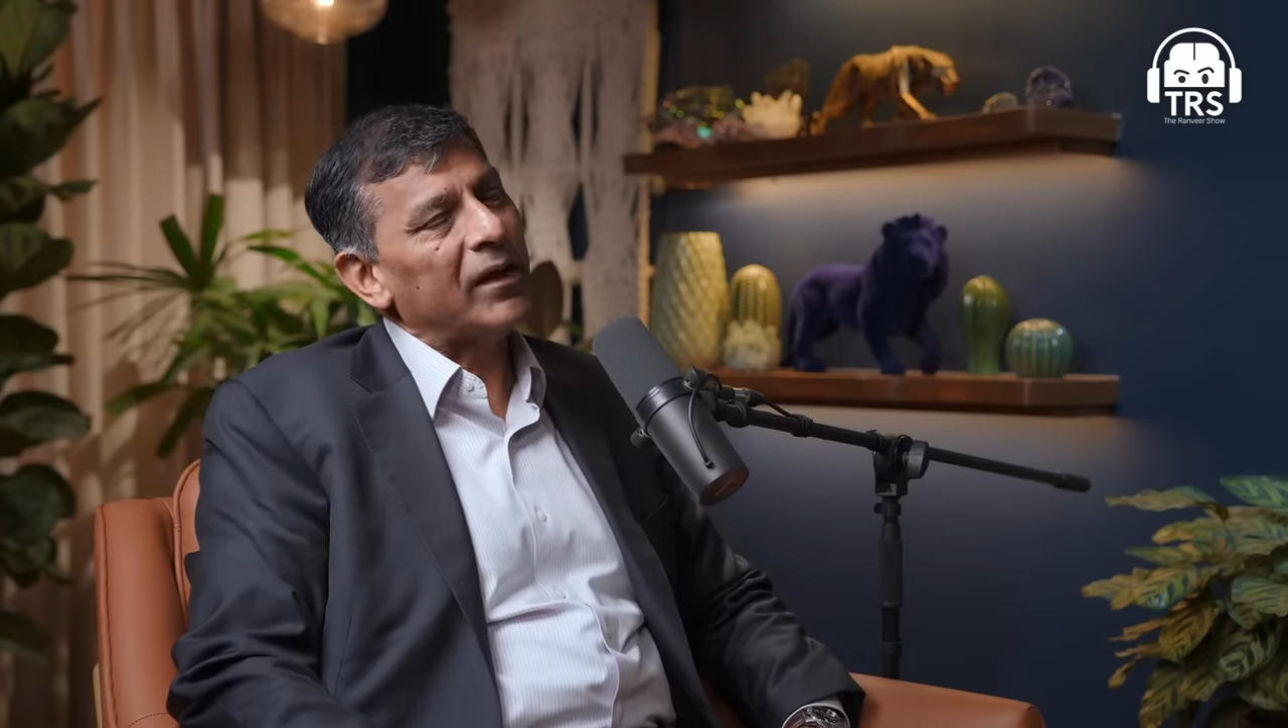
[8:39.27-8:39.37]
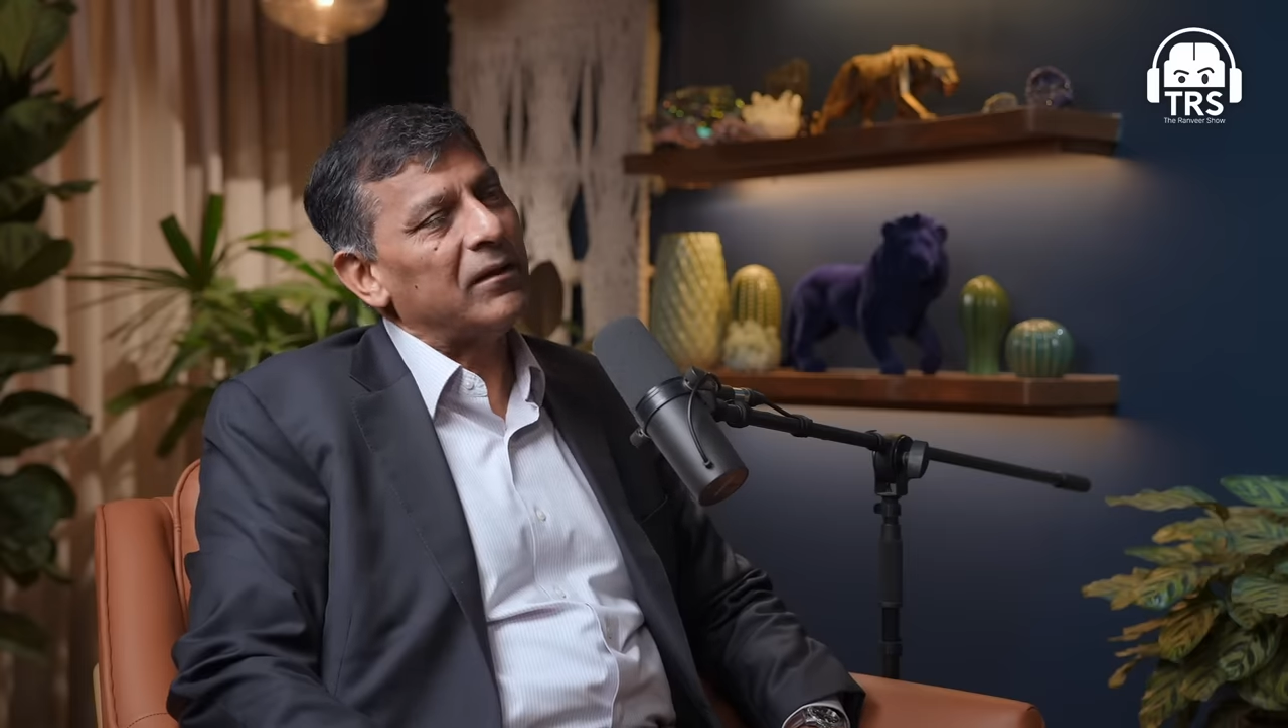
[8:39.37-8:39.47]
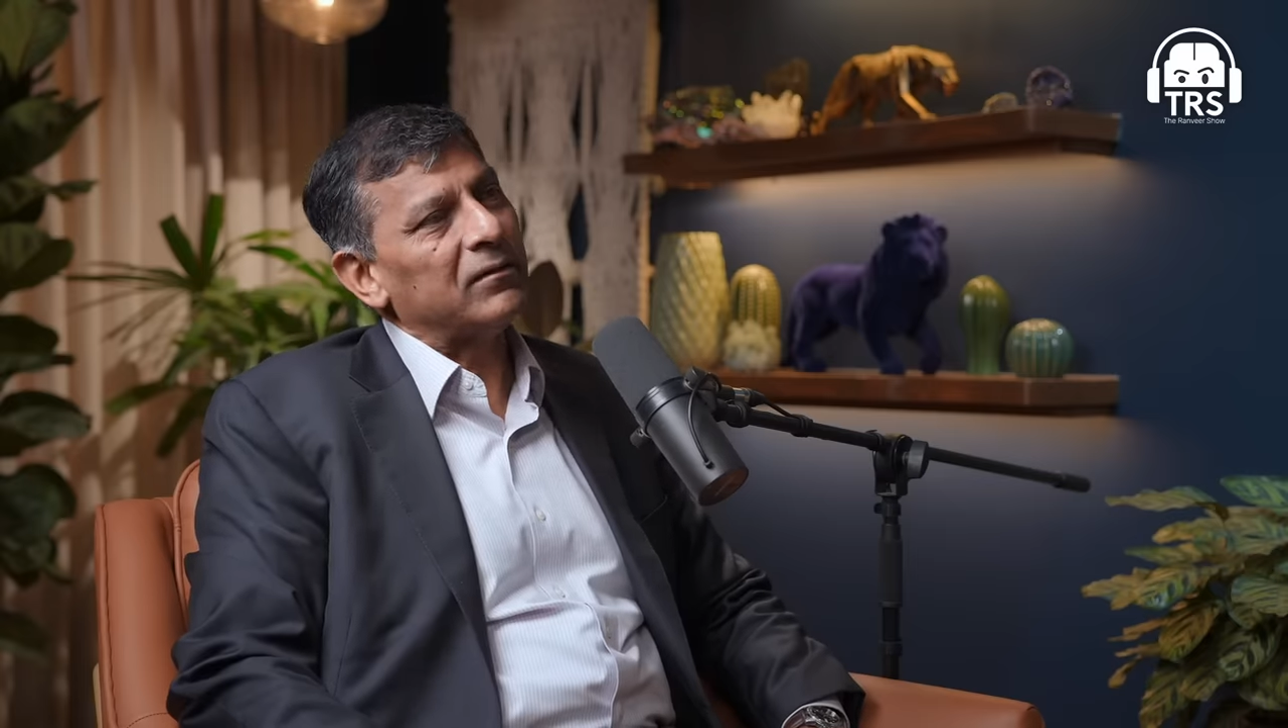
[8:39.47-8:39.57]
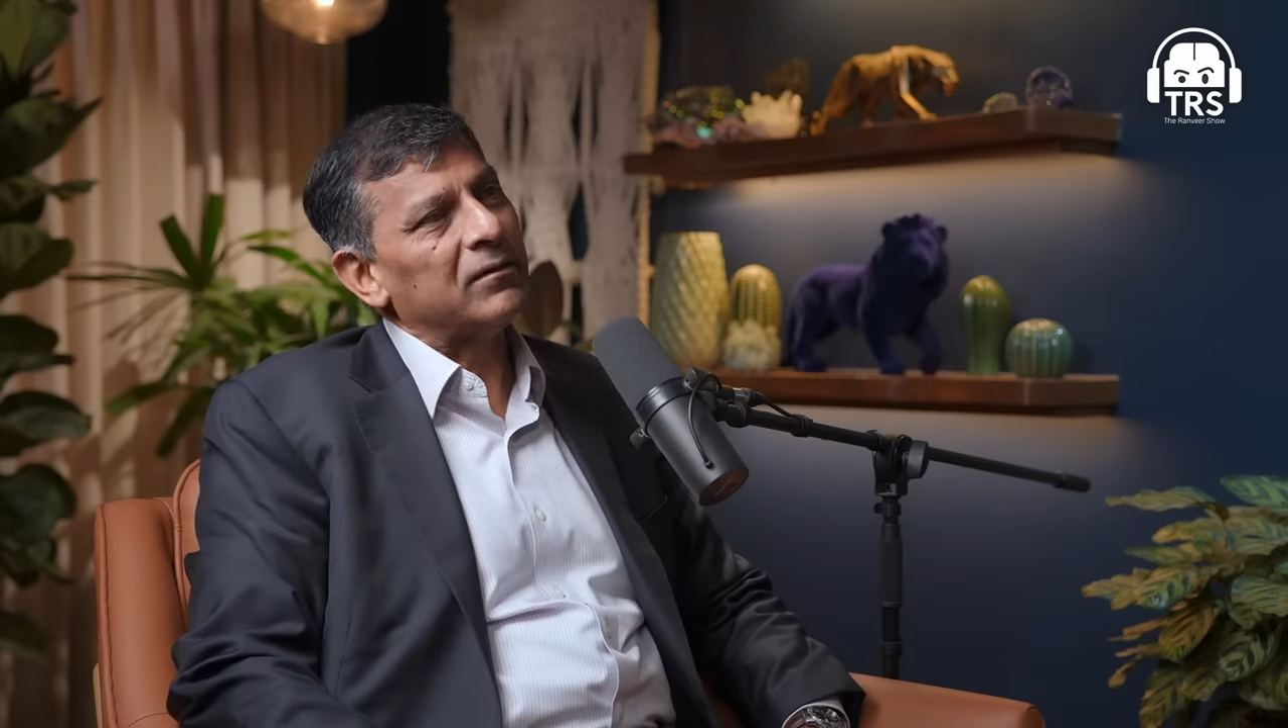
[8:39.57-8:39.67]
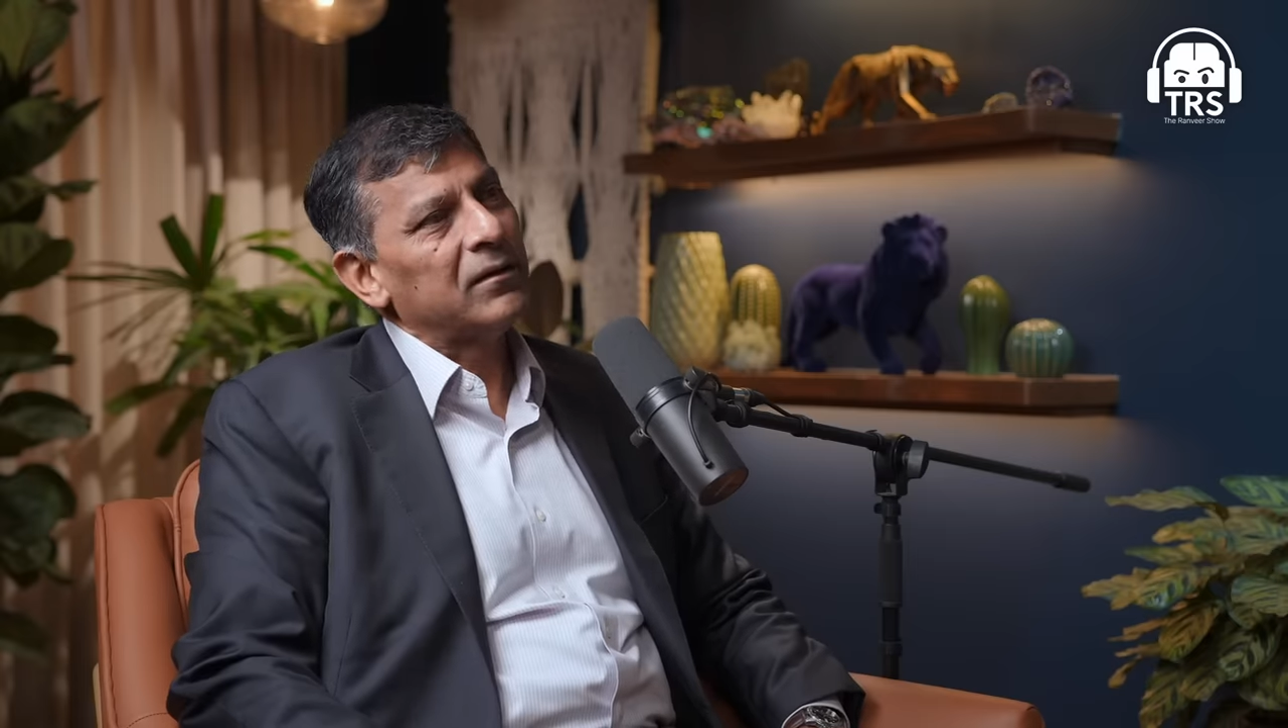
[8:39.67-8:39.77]

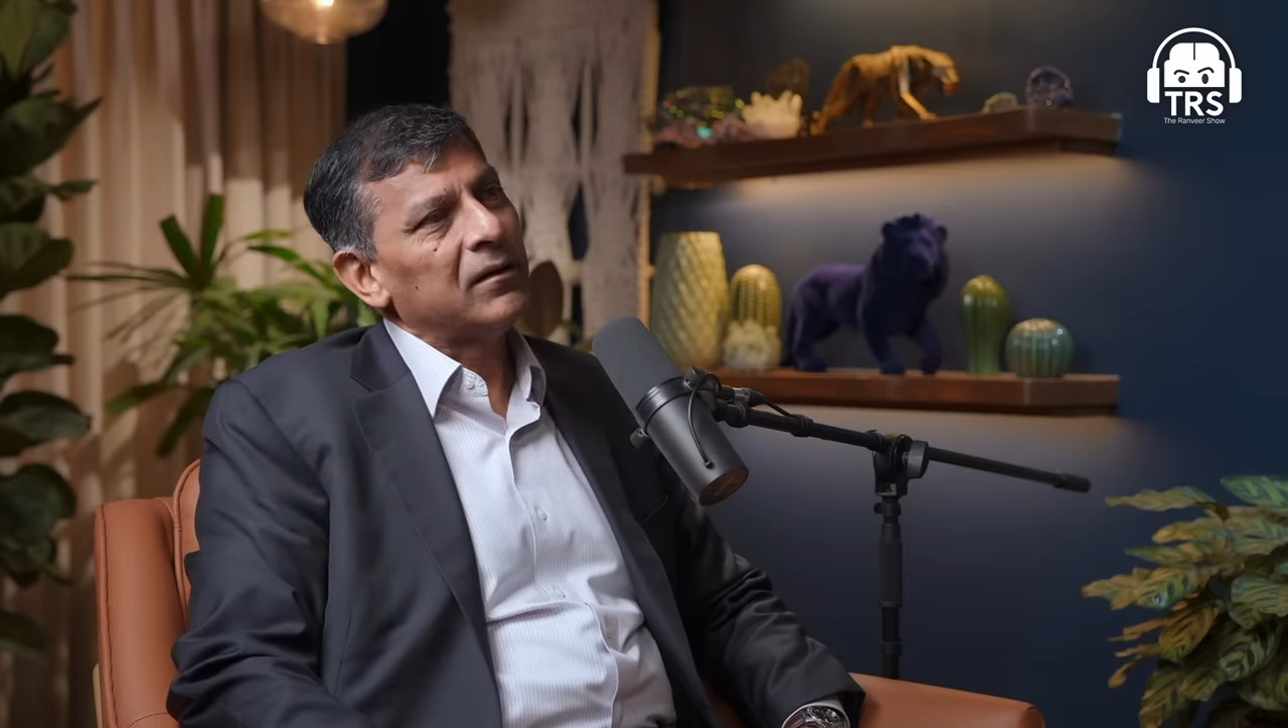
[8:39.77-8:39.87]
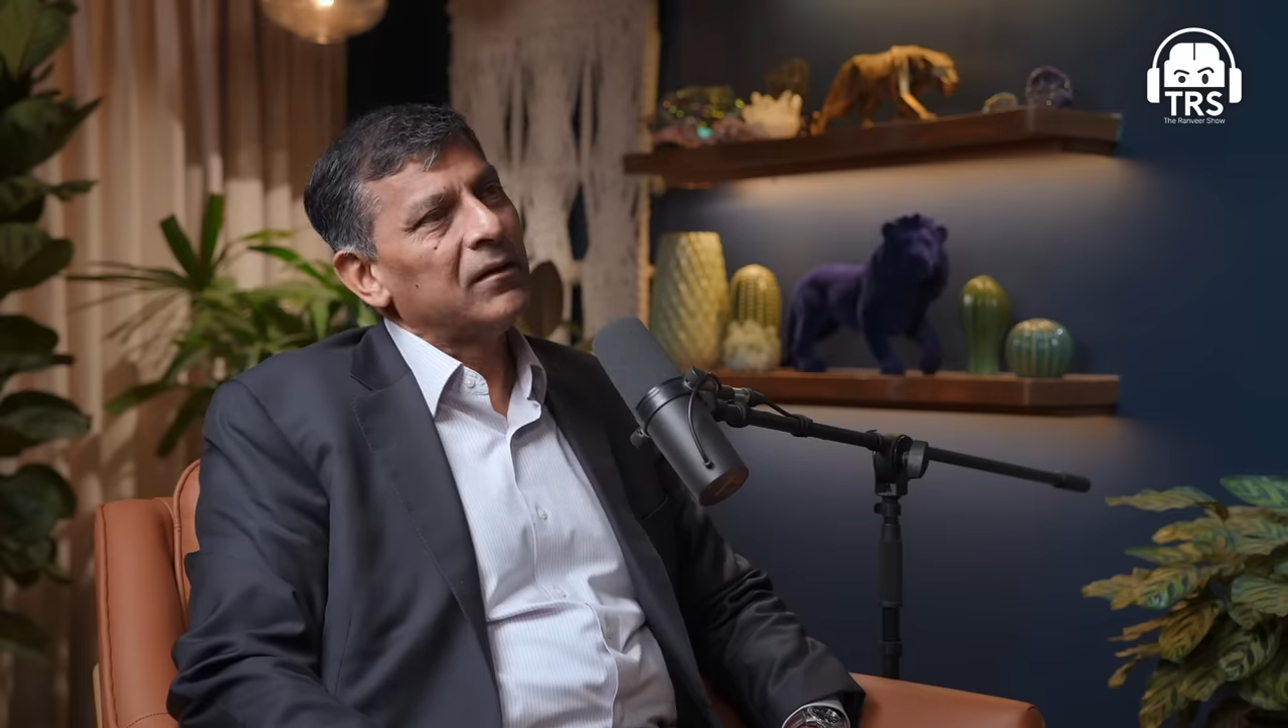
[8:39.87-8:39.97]
ways.